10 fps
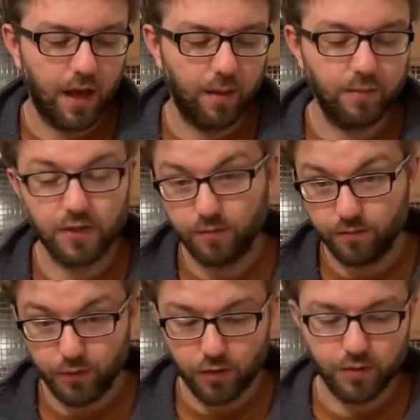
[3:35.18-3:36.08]
some
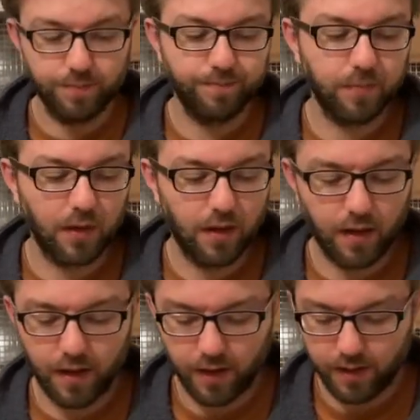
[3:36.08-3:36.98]
food.
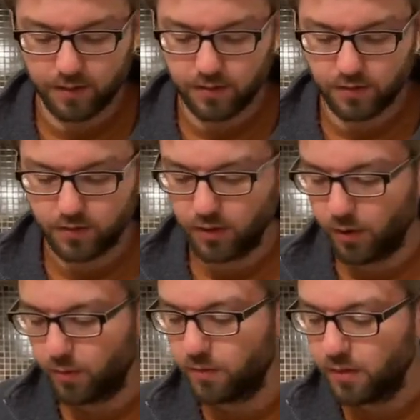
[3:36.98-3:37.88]
And
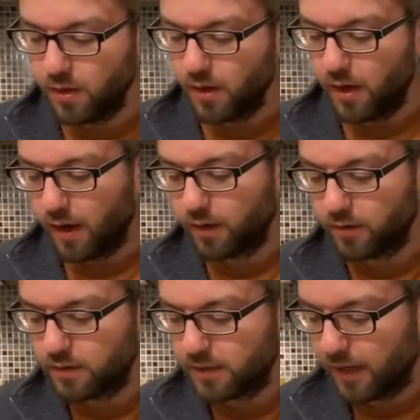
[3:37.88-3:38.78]
so I'm going
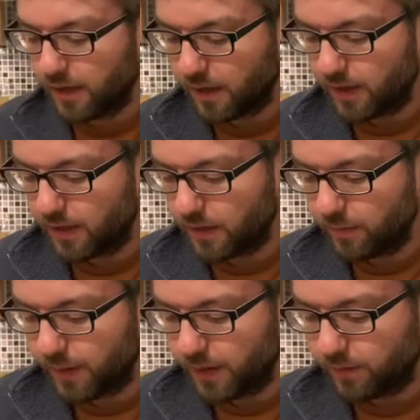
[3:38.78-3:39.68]
to take a little
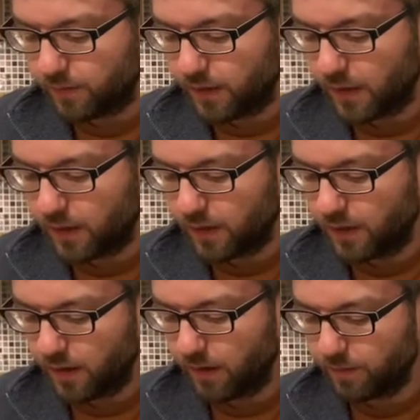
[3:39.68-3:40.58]
bit of the
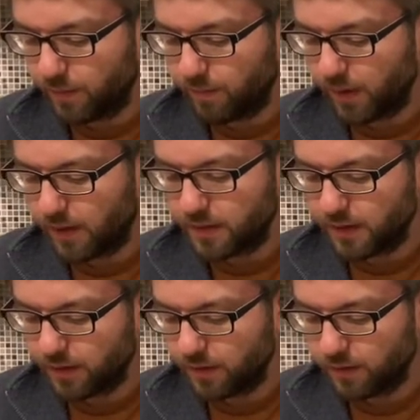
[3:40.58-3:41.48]
mud
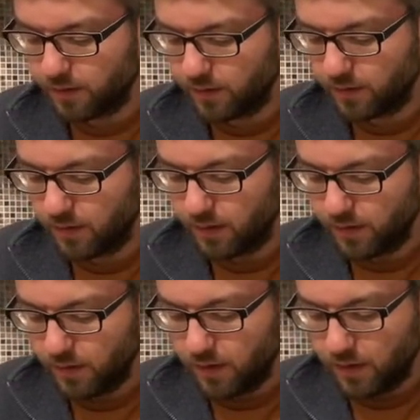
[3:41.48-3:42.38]
here,
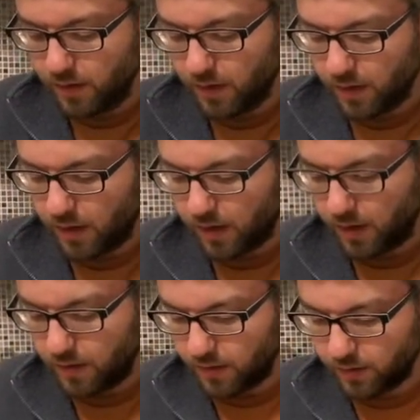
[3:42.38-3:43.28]

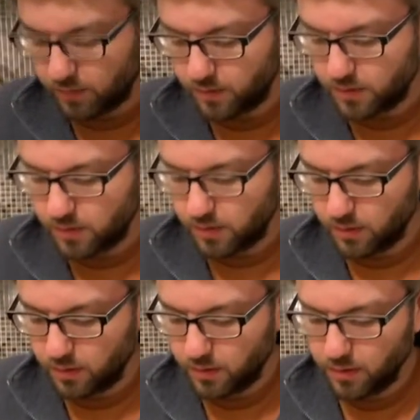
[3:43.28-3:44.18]
and I'm going to